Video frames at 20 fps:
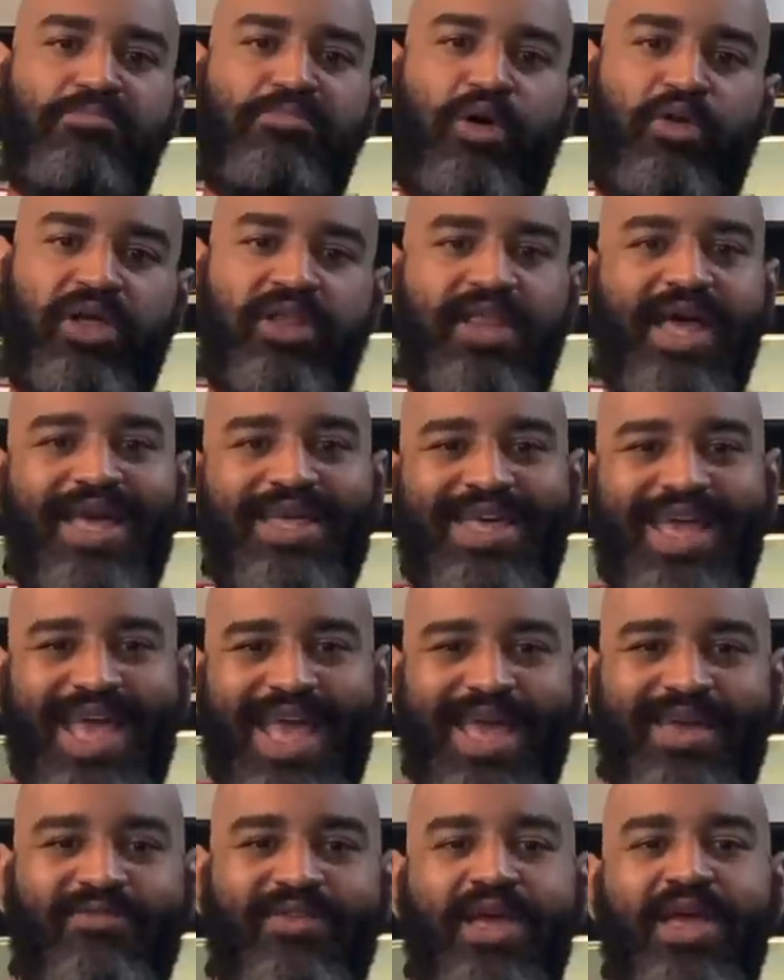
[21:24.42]
pulling that
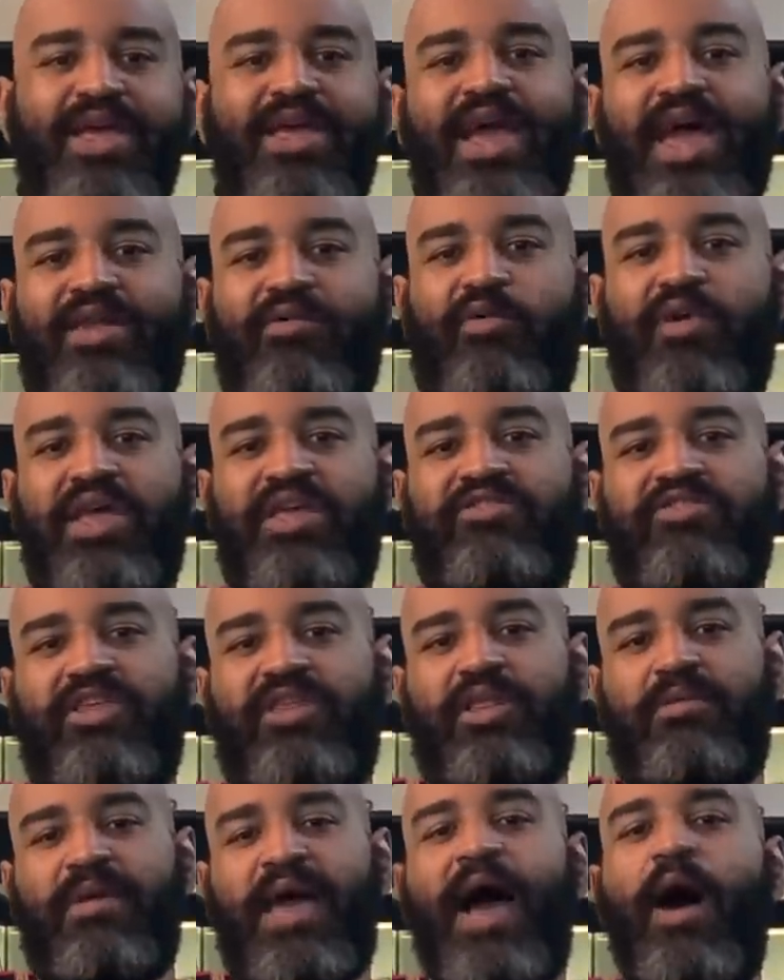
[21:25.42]
cave and raising
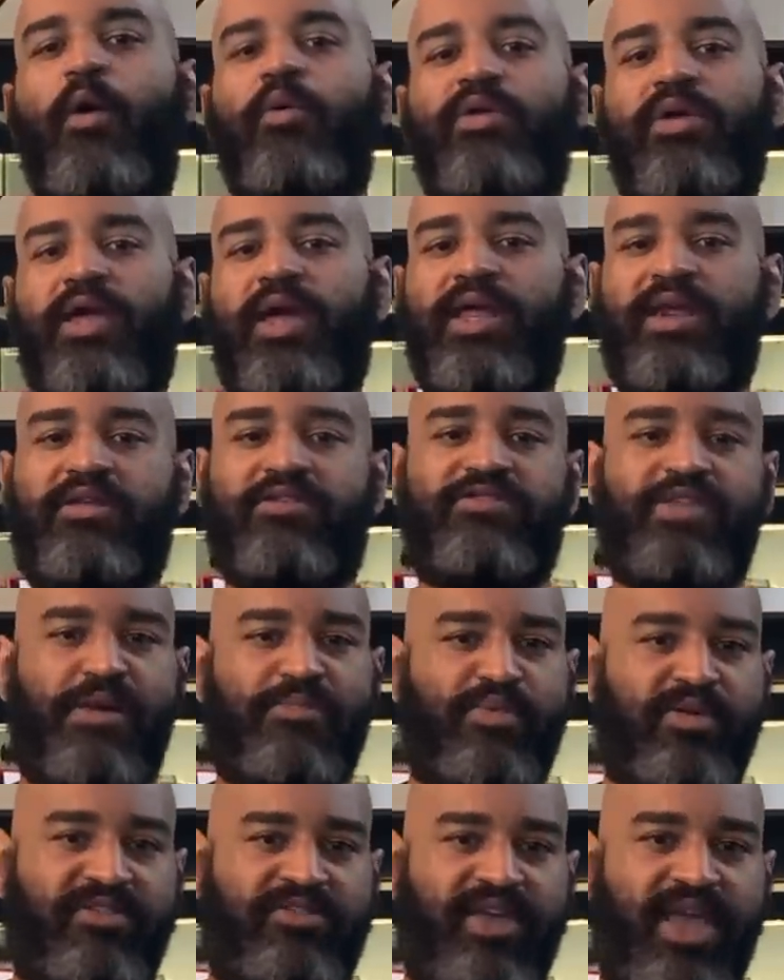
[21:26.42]
them out in a
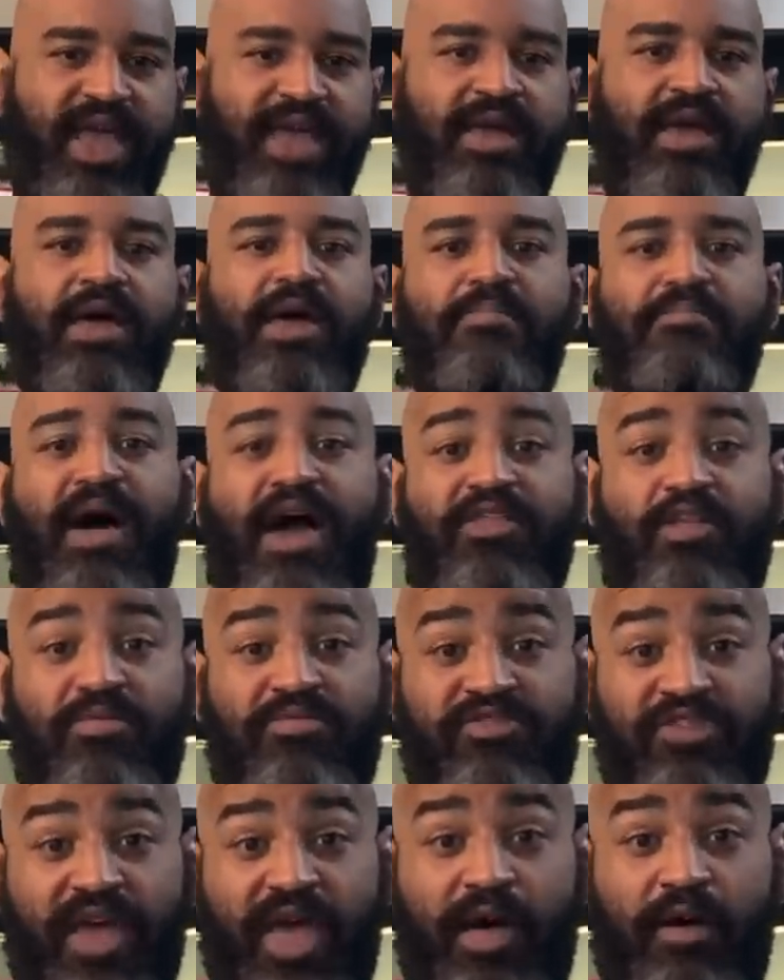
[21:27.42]
separate tank by
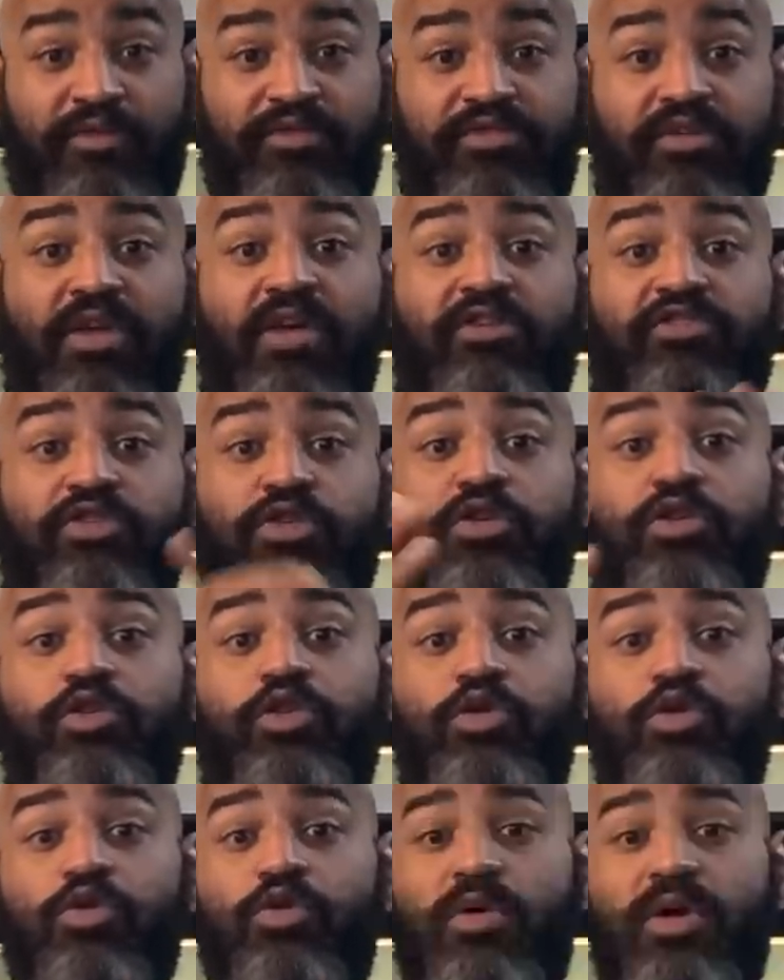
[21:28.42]
themselves so you can
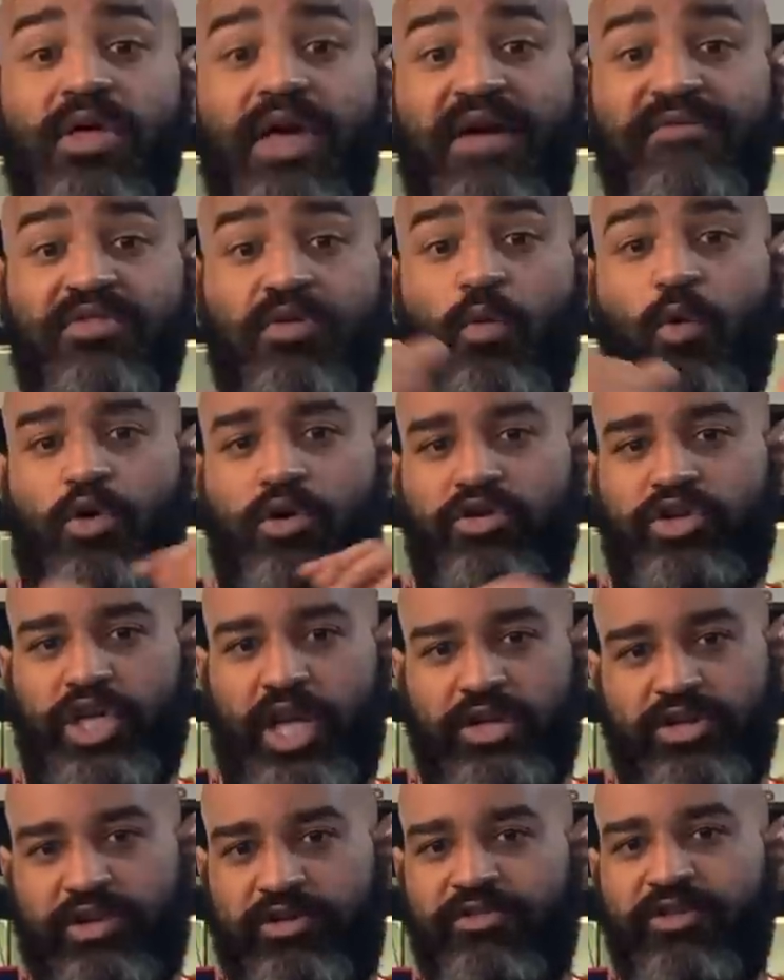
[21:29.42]
do heavy water
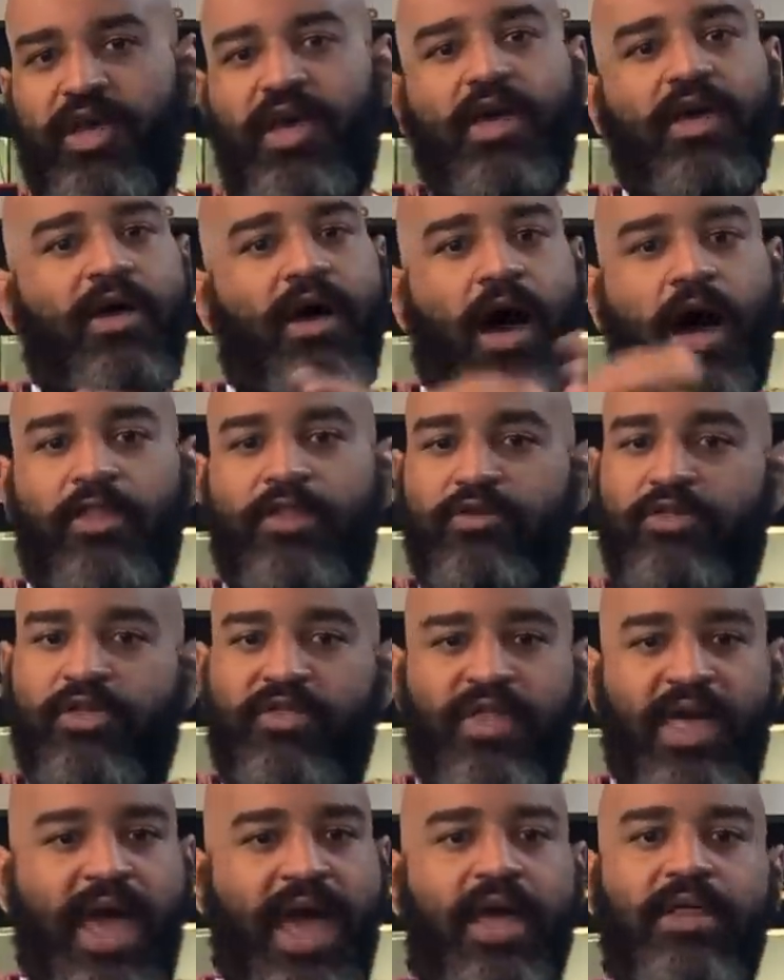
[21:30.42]
changes. Other
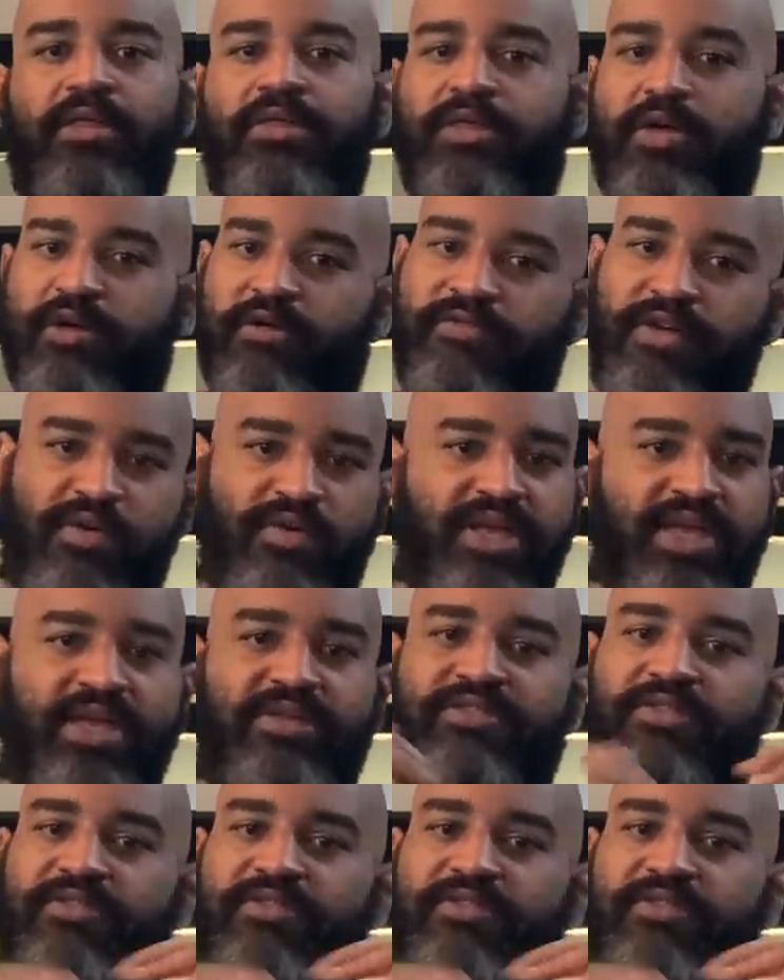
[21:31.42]
than that, they're a very easy